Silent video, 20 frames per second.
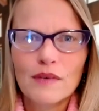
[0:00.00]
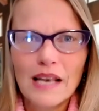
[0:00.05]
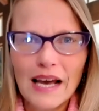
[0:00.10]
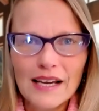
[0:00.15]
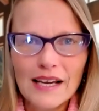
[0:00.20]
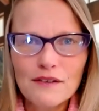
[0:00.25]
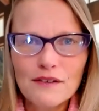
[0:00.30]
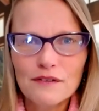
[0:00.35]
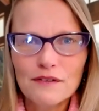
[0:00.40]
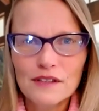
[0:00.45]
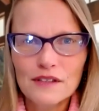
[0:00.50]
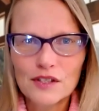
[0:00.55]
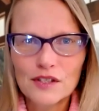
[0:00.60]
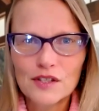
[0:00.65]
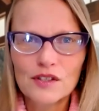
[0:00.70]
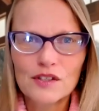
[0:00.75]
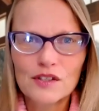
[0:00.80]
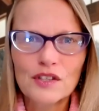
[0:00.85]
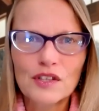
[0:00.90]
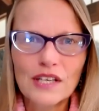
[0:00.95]
Life
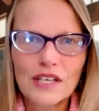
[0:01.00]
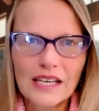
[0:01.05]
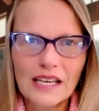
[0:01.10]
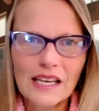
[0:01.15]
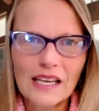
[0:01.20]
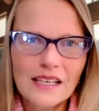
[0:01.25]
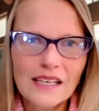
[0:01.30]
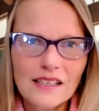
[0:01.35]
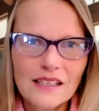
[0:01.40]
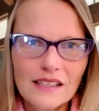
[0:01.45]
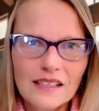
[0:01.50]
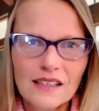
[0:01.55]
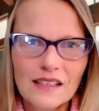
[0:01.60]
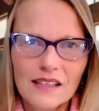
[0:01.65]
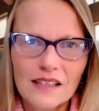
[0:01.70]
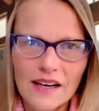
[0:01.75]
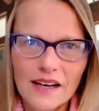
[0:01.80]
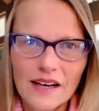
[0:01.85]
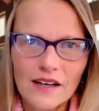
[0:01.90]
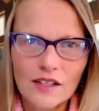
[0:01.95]
is
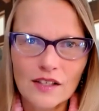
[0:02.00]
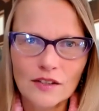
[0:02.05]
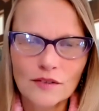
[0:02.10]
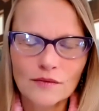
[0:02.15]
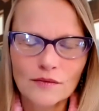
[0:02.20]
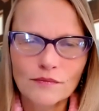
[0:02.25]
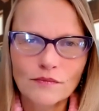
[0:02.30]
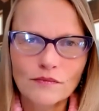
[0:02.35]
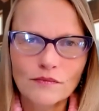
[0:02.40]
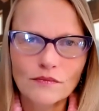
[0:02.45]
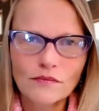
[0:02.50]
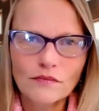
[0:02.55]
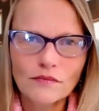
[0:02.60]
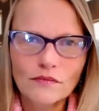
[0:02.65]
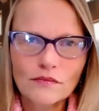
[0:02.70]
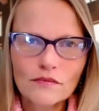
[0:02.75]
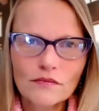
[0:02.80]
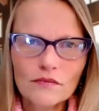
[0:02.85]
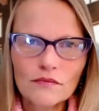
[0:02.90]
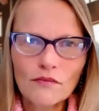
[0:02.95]
created there.
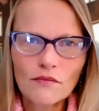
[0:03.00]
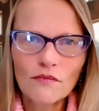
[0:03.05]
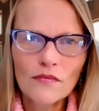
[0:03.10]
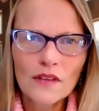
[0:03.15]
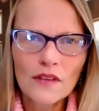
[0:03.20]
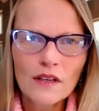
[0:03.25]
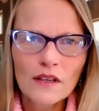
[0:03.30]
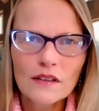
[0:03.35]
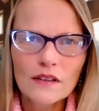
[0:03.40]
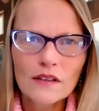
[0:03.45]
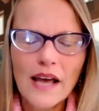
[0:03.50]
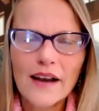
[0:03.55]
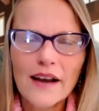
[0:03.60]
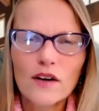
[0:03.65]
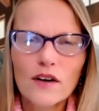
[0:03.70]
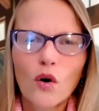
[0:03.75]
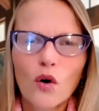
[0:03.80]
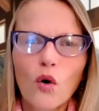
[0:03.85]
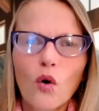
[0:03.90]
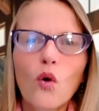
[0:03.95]

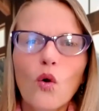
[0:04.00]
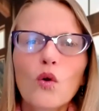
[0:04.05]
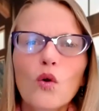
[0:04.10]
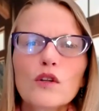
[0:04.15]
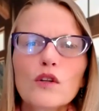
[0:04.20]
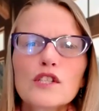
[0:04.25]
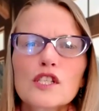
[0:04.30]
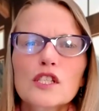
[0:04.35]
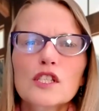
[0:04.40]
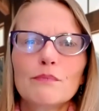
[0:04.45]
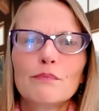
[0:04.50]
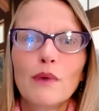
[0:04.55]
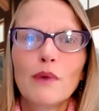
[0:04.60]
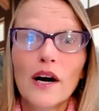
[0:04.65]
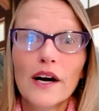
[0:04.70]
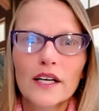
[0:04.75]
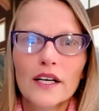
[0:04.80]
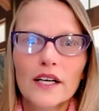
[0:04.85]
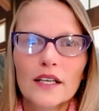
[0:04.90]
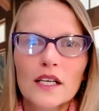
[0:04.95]
That whole
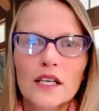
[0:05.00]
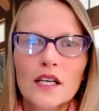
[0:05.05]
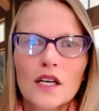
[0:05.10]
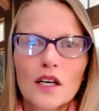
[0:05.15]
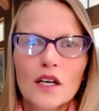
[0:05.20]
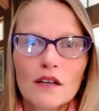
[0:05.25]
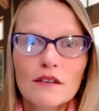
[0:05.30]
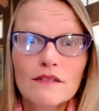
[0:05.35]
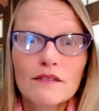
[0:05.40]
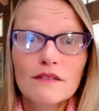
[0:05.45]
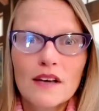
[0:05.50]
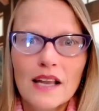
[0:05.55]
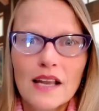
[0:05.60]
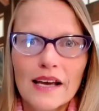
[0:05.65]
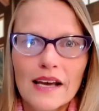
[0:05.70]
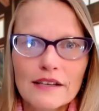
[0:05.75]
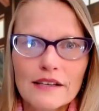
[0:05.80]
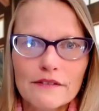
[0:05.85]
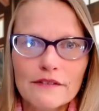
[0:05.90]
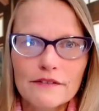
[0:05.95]
spark of
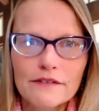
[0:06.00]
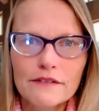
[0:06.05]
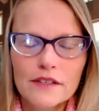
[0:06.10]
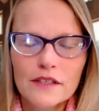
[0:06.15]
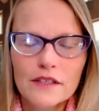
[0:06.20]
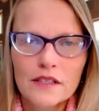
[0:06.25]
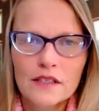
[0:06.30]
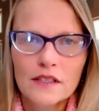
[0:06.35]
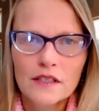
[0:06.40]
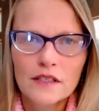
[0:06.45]
life,